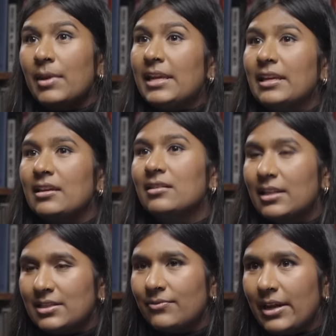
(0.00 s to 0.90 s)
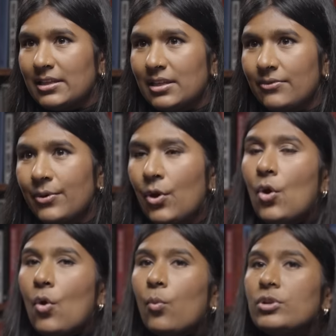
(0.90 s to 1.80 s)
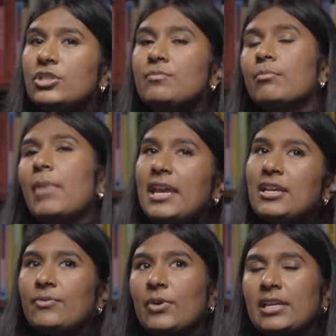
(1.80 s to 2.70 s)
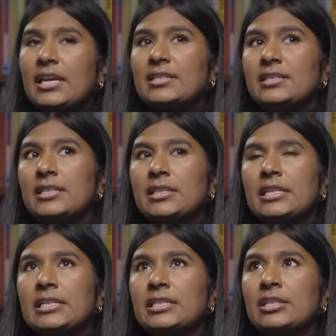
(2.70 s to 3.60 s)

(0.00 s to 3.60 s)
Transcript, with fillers: make it less effective. What do you make of, I guess, this